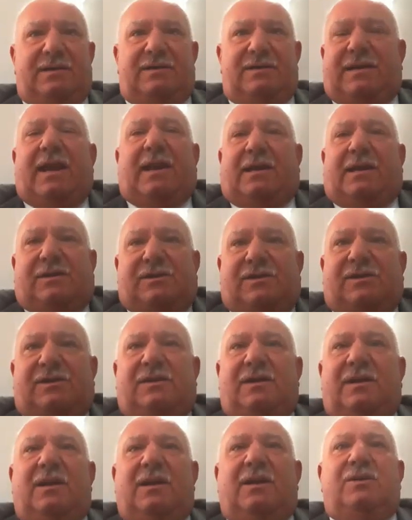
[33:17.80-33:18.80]

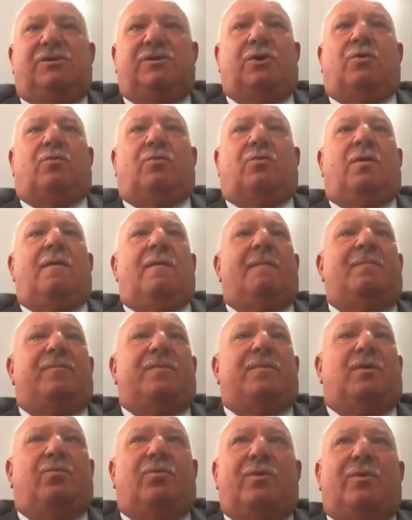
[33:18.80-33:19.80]
tenants. So
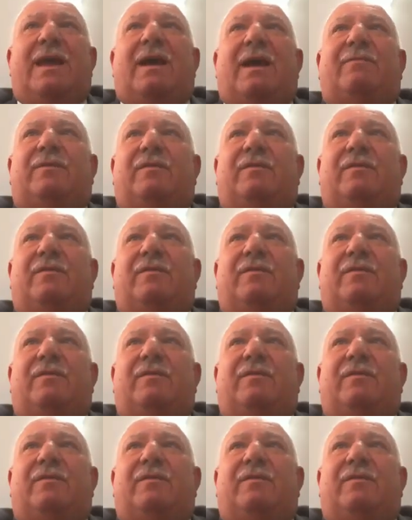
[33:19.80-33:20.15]
we have